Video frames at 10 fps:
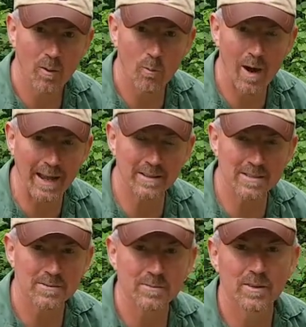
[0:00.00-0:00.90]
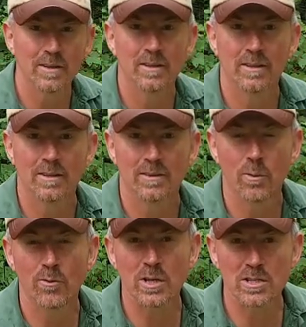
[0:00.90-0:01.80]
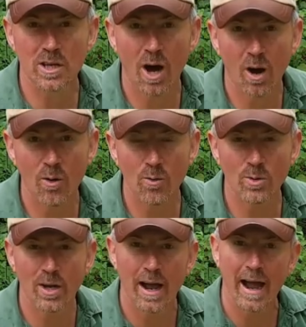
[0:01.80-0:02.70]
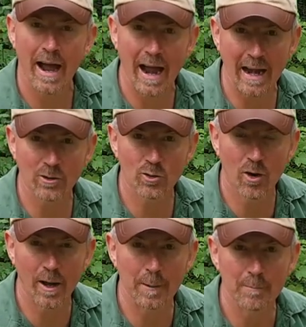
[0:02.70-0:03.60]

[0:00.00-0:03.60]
and wet, whether it's cold and dry.